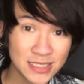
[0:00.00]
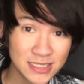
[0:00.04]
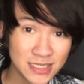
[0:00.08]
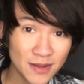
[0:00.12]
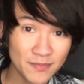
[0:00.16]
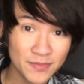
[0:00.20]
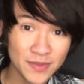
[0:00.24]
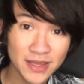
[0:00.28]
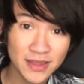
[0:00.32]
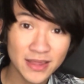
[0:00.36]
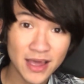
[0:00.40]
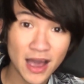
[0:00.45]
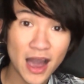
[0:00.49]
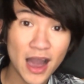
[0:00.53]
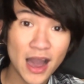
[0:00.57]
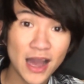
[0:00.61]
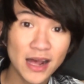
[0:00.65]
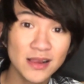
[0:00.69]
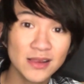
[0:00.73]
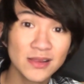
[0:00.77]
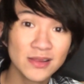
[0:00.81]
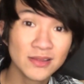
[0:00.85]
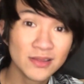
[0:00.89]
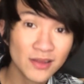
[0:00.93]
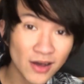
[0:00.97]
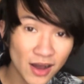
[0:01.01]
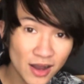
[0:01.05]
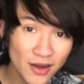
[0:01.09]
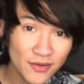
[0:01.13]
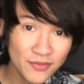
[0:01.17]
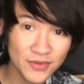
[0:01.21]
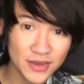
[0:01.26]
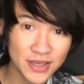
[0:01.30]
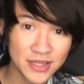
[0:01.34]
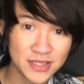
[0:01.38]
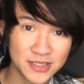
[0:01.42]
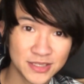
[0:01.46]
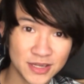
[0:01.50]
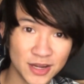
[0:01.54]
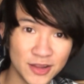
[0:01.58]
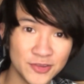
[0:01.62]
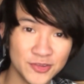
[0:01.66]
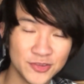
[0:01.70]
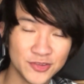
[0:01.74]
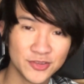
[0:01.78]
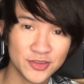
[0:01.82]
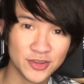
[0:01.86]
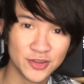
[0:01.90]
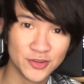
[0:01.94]
something that I love in
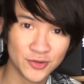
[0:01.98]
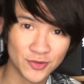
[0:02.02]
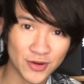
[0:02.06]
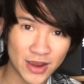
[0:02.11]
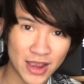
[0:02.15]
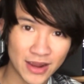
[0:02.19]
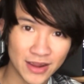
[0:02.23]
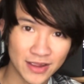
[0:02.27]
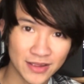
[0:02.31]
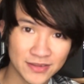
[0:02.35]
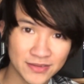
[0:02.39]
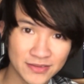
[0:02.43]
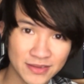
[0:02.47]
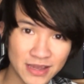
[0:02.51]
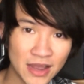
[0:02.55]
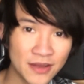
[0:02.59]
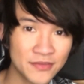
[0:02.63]
Dungeons and Dragons.